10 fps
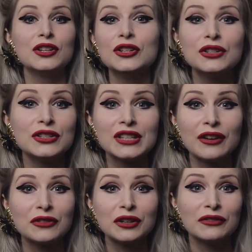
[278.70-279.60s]
You just
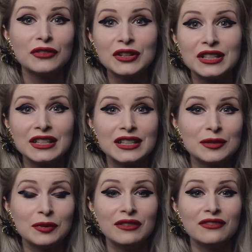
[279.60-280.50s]
have to convert it
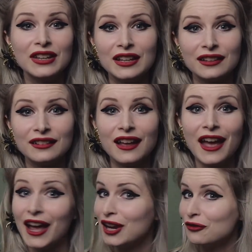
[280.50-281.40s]
into being vegan.
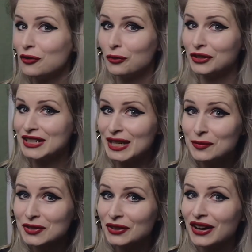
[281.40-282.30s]
And if you want
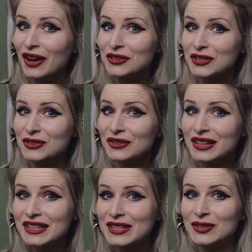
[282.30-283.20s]
tips on how to do
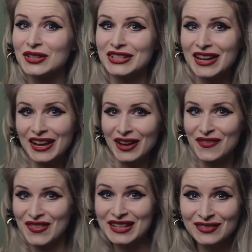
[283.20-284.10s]
this, you can check
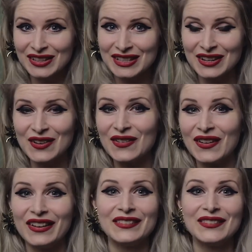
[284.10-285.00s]
out this video
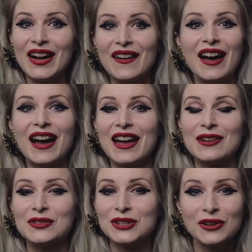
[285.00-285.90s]
where I
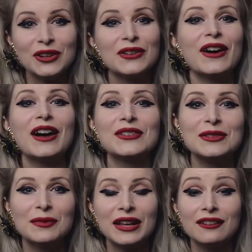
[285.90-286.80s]
am showing you how
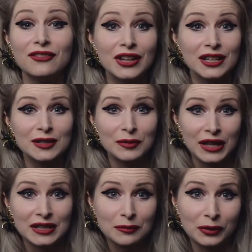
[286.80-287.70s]
to make a vegan
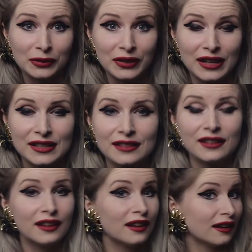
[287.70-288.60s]
spaghetti bolognese.
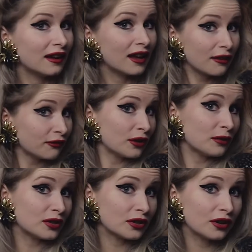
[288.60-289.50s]
If you
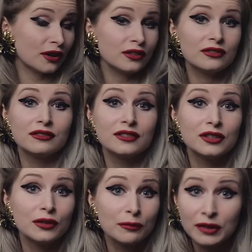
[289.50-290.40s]
enjoy
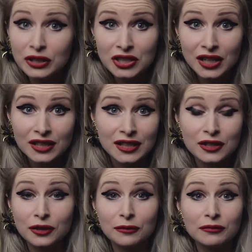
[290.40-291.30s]
doing milkshakes at
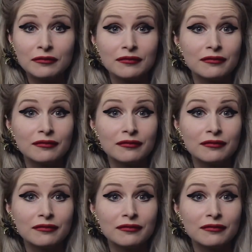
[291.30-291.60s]
home,